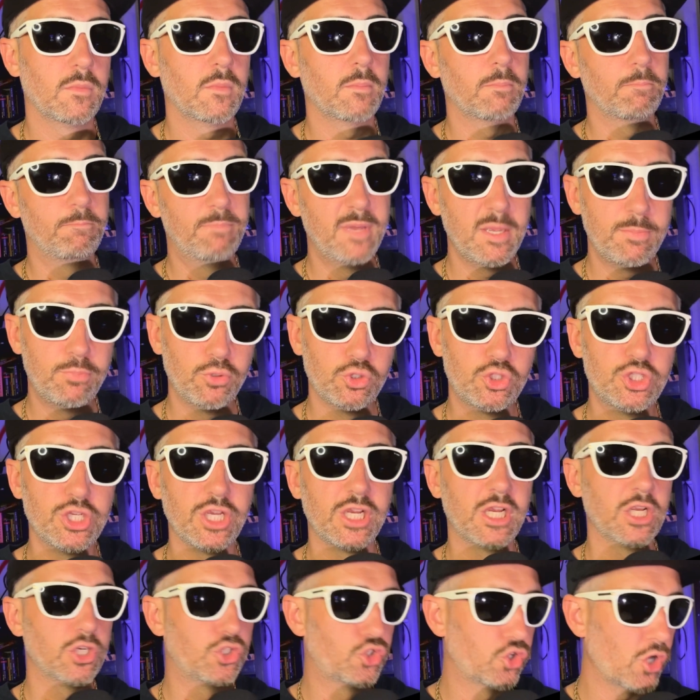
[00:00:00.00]
People to
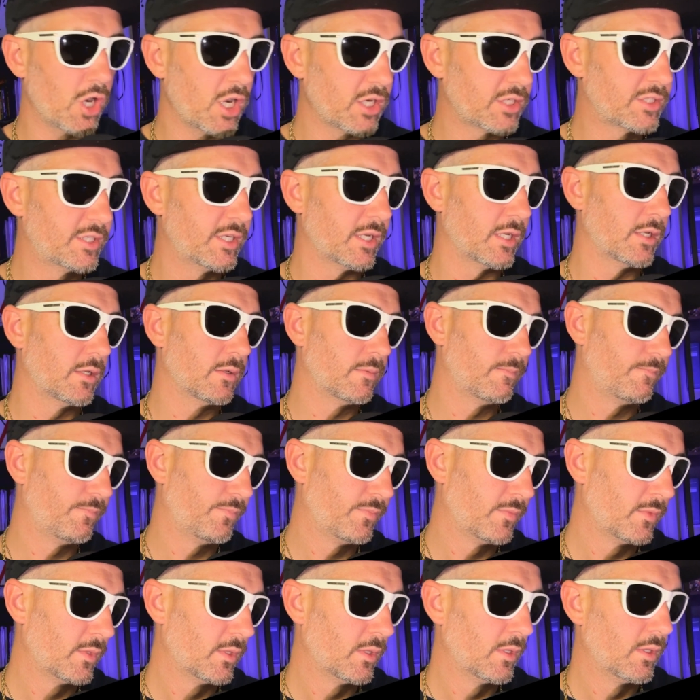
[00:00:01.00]
get drunk to.
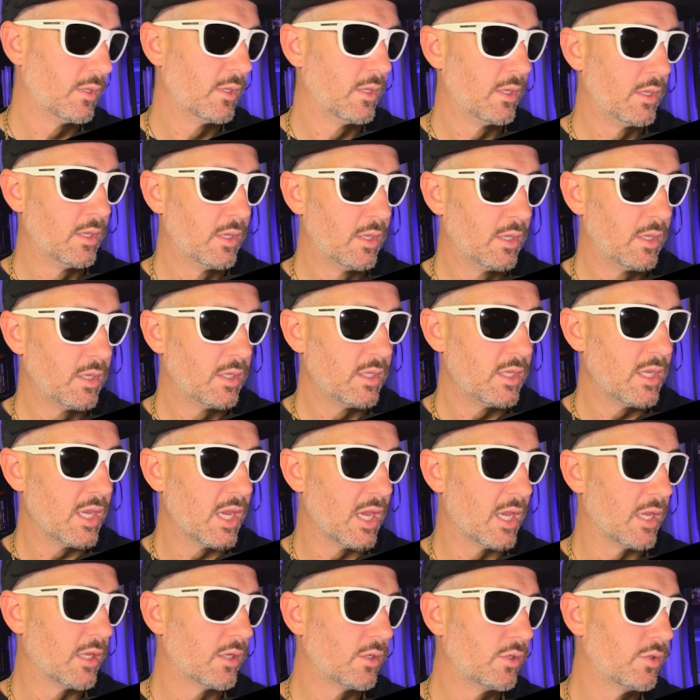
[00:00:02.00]
Yeah,
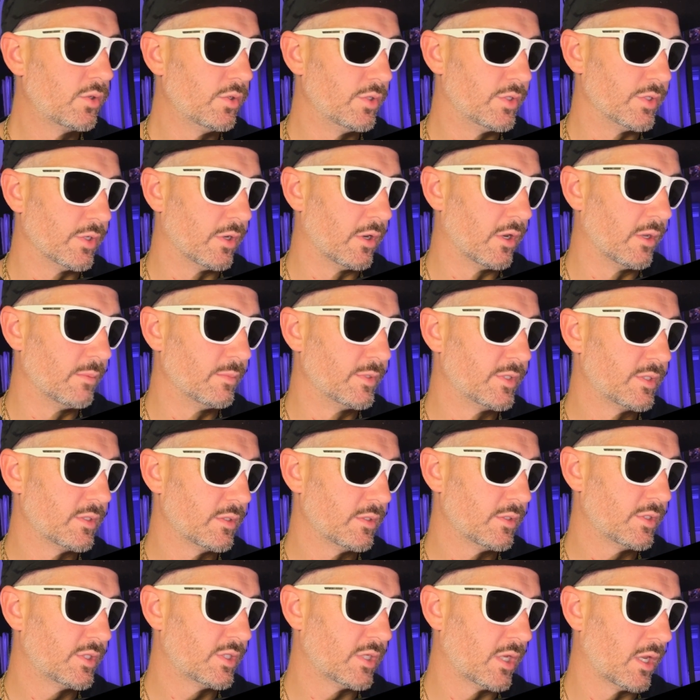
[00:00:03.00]
good times.
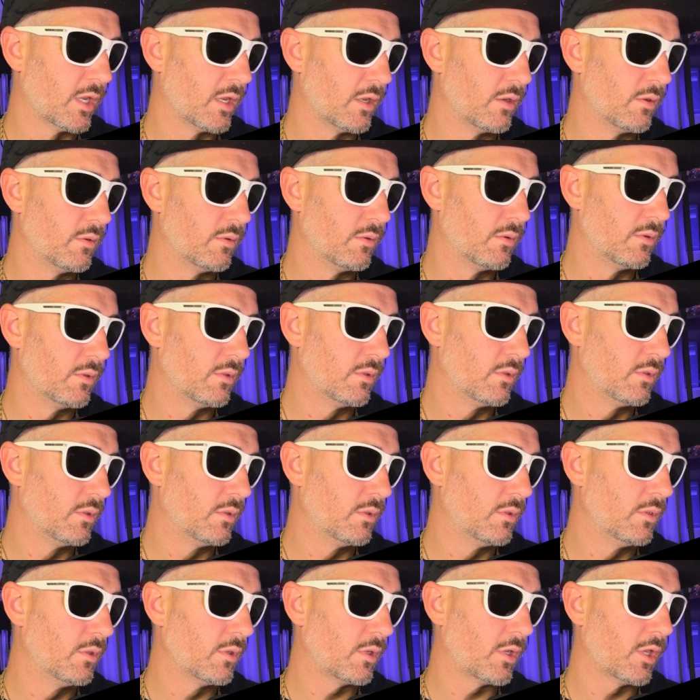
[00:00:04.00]
So,
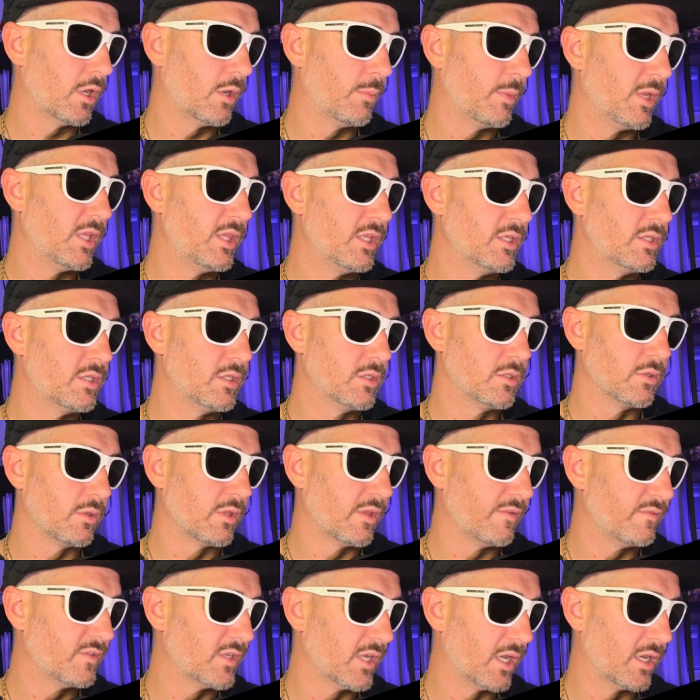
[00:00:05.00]
look, and I mean, this is all
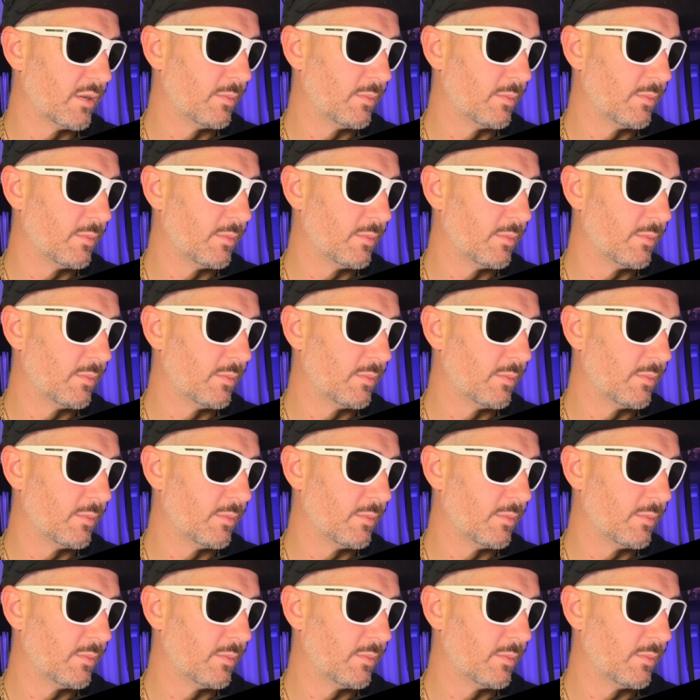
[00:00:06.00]
they've done.